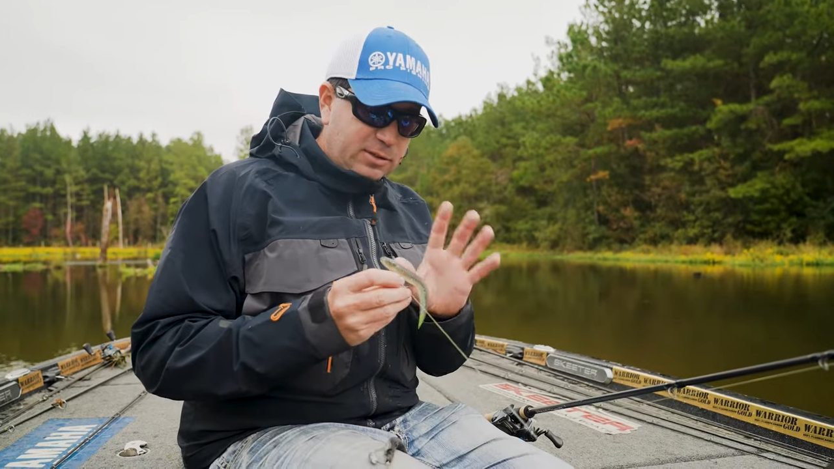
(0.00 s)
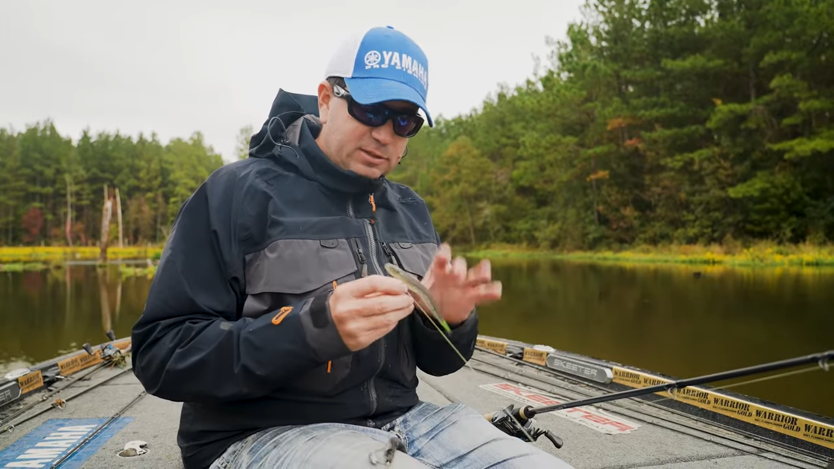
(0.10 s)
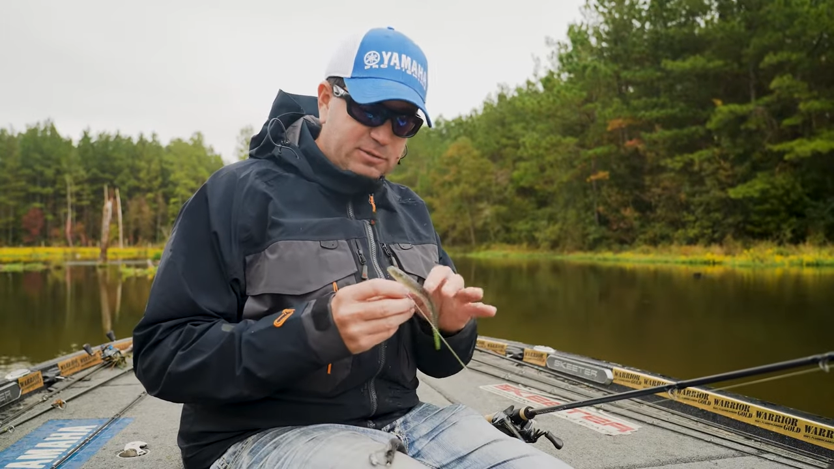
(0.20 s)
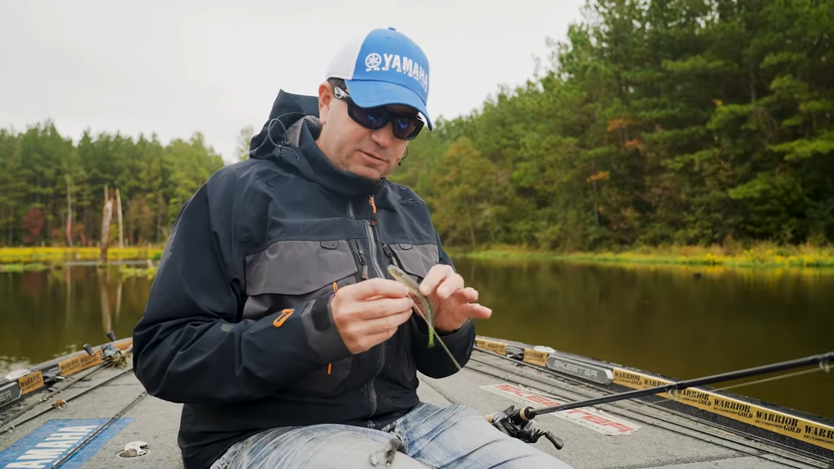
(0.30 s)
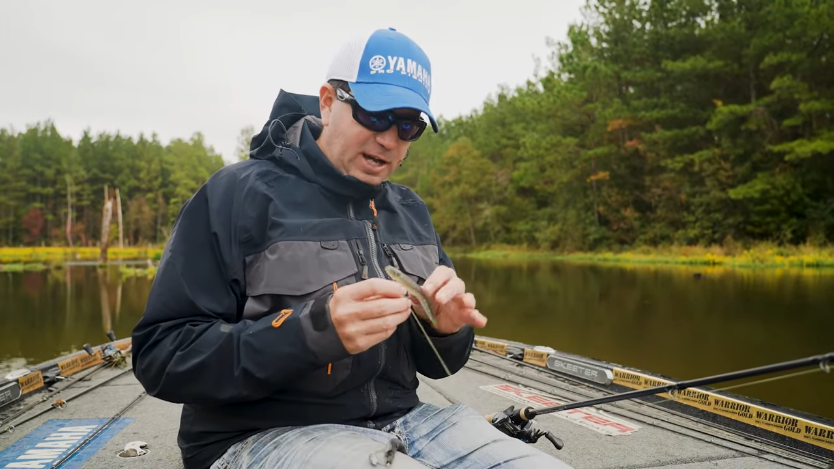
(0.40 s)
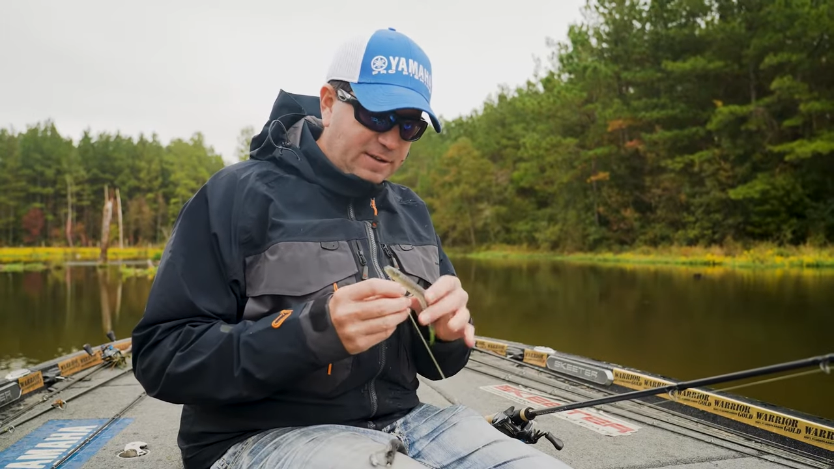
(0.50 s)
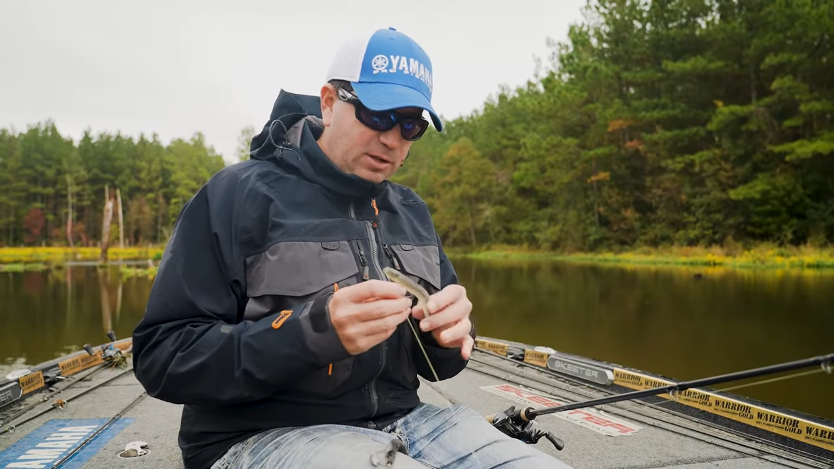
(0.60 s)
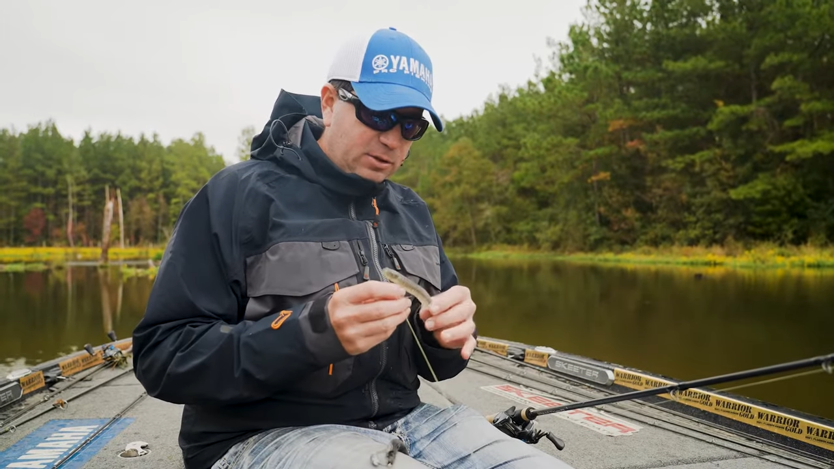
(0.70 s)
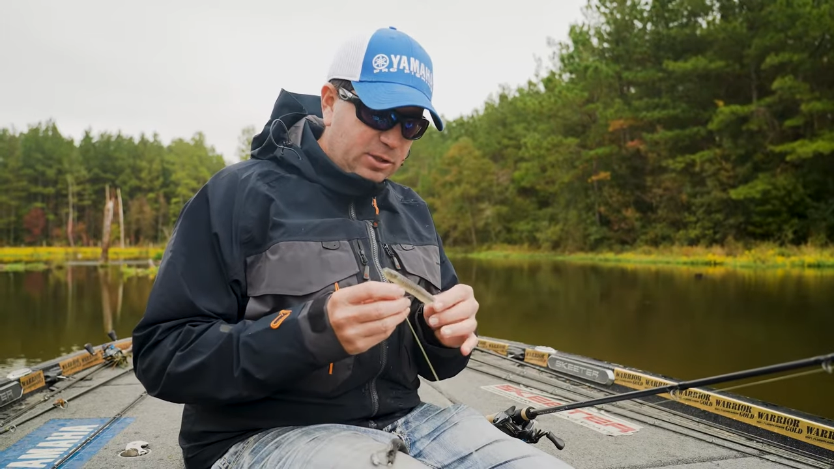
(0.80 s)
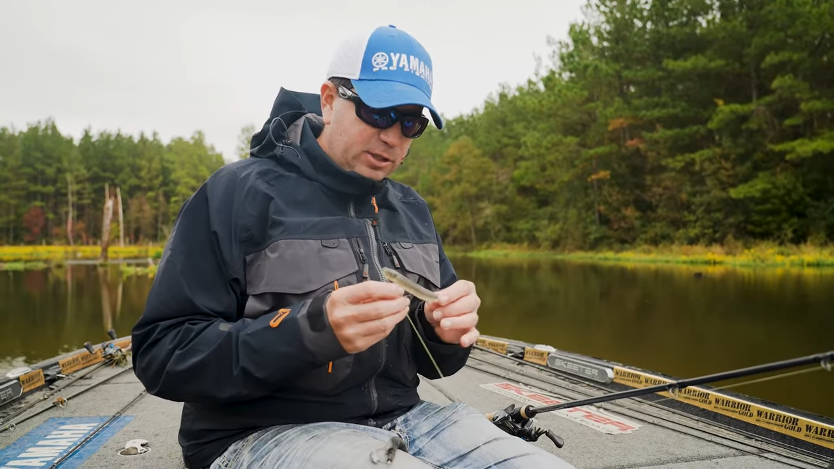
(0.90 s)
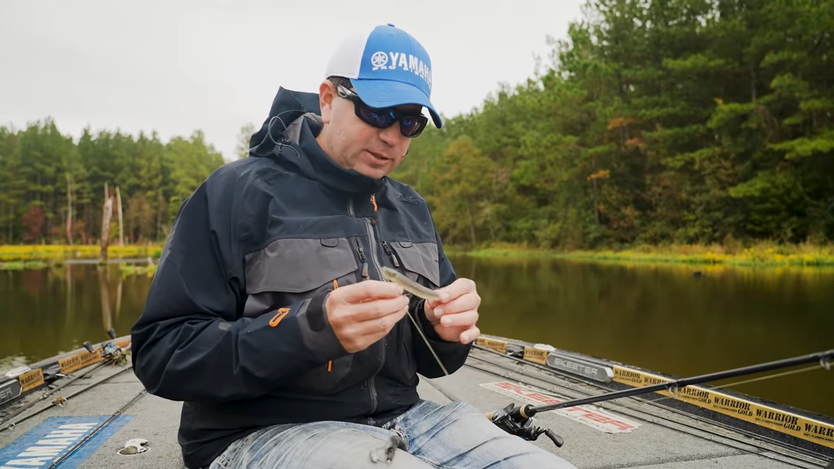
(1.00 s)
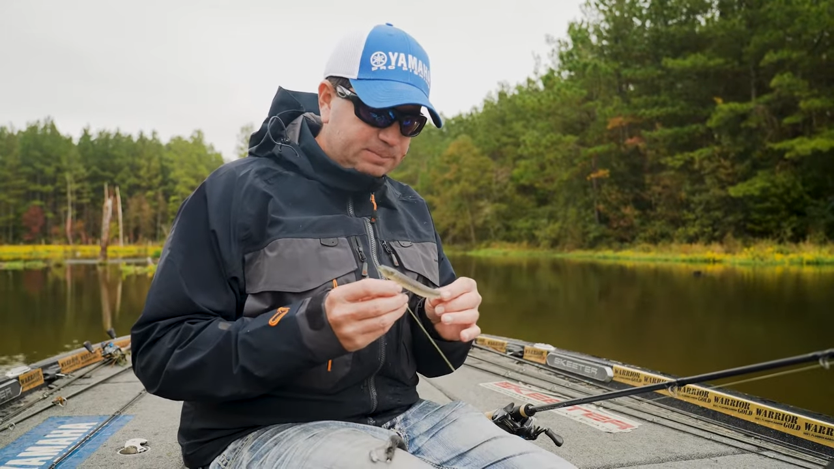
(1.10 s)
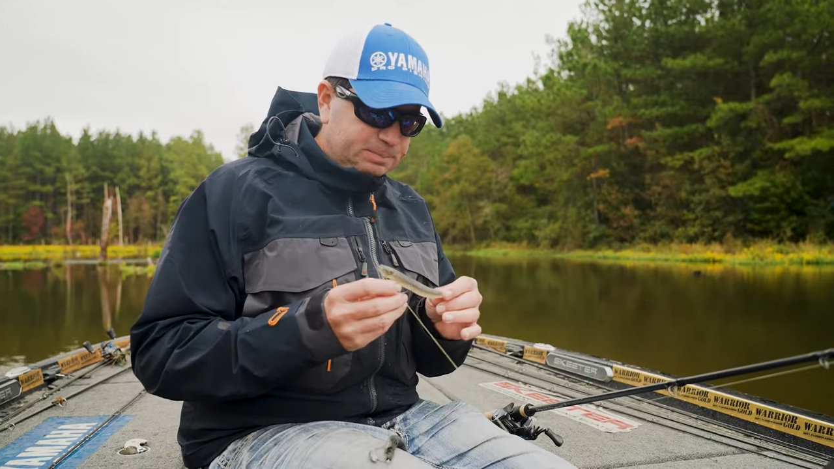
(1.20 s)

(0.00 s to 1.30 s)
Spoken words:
This is a 5-aught hook,